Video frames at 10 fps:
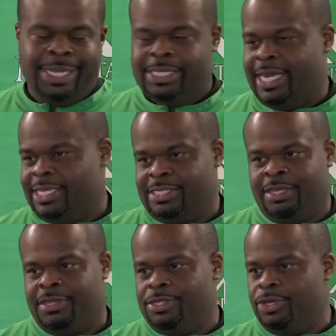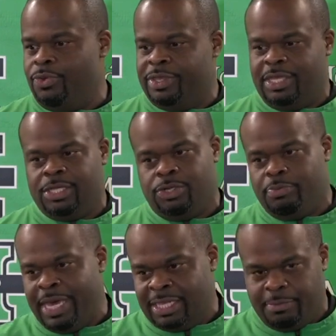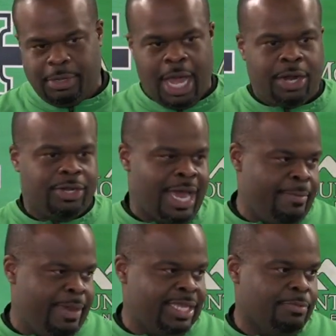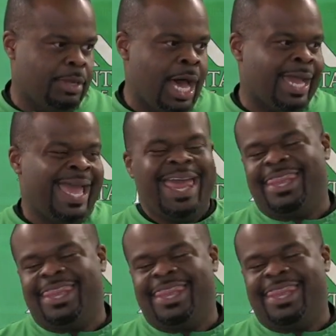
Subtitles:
That has nothing to do with did you make the block or not make the block.